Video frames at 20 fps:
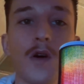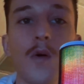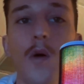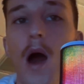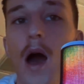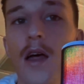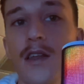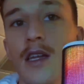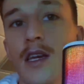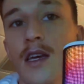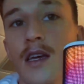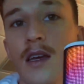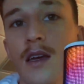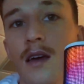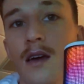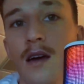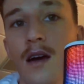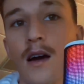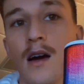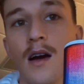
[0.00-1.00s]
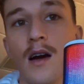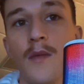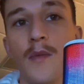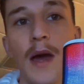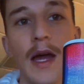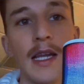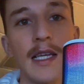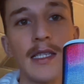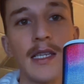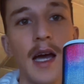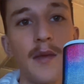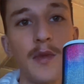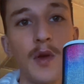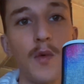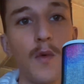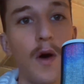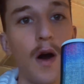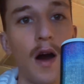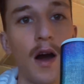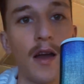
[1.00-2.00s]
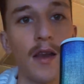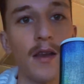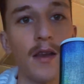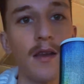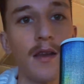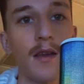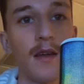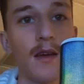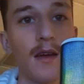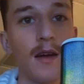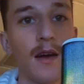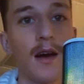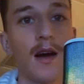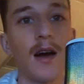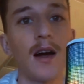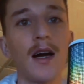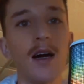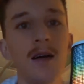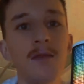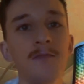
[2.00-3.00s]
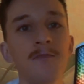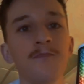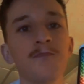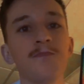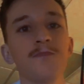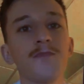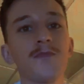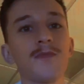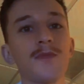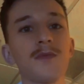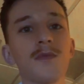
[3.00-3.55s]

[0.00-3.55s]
quality anytime you want. And